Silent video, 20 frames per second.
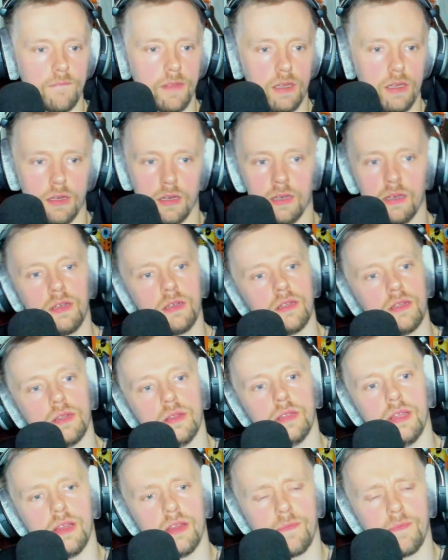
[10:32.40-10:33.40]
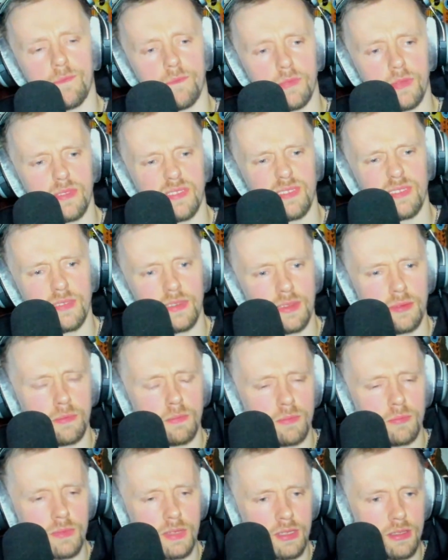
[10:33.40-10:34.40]
Oh,
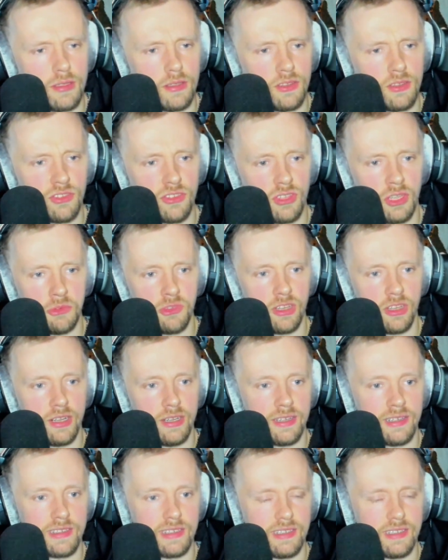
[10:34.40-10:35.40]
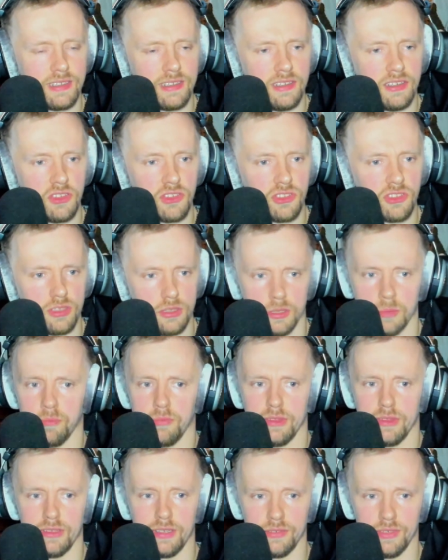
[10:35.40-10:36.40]
it seems like it is
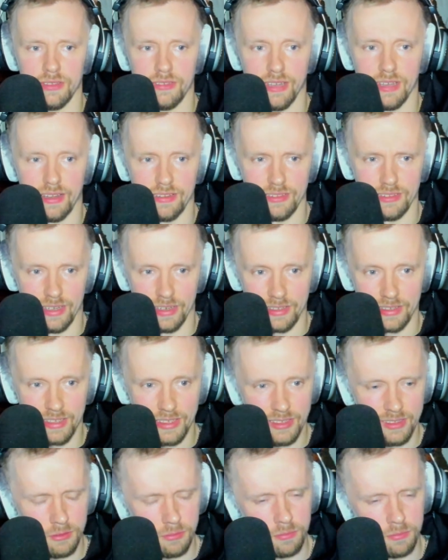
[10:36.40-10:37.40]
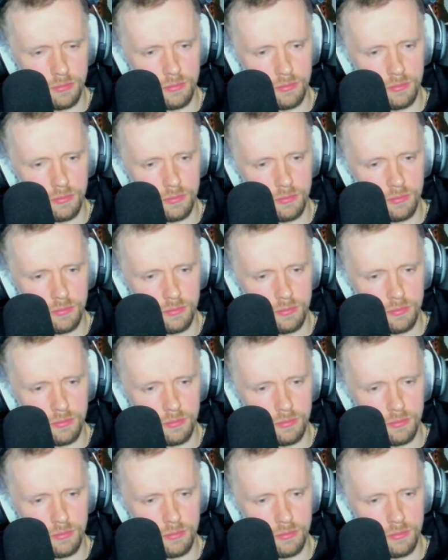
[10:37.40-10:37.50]
David Darikian.